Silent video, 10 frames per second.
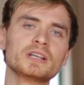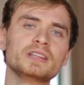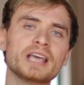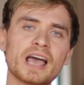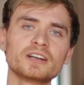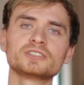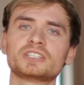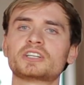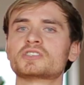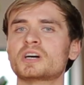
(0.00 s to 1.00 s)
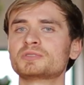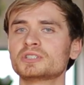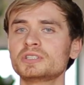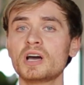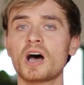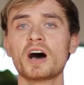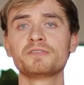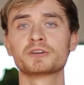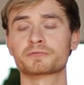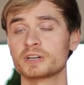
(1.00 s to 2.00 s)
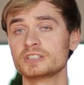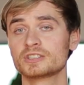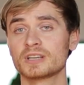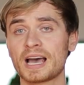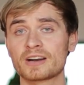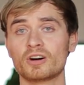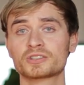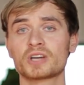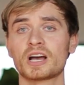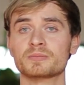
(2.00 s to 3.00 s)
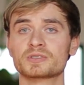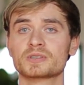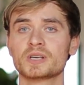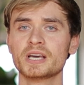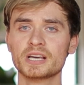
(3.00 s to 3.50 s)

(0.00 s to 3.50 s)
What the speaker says: the energy consumption of your fridge at all times.